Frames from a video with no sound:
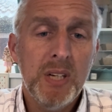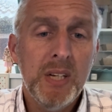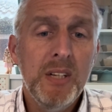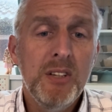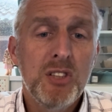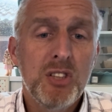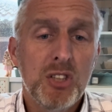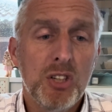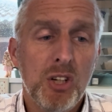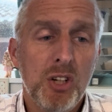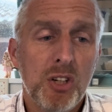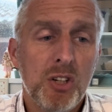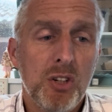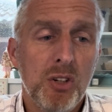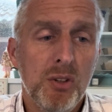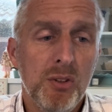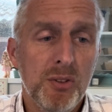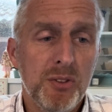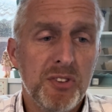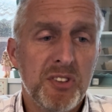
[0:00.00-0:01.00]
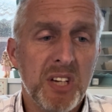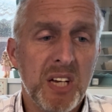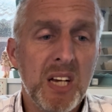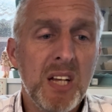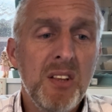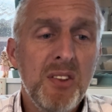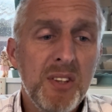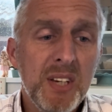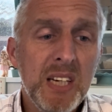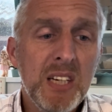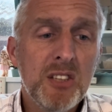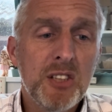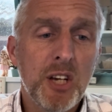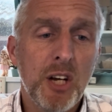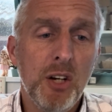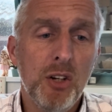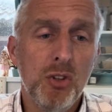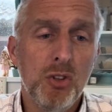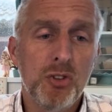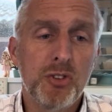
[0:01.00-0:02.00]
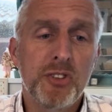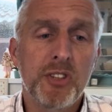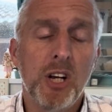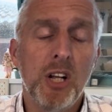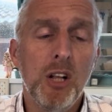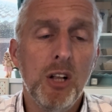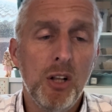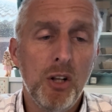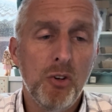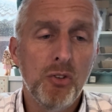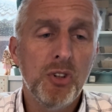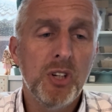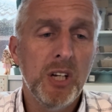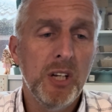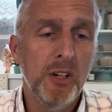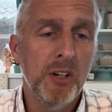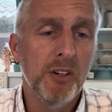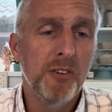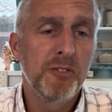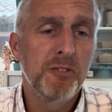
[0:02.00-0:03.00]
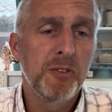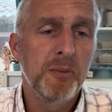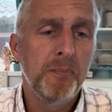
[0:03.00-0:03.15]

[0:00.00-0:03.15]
in circles in these hills long enough.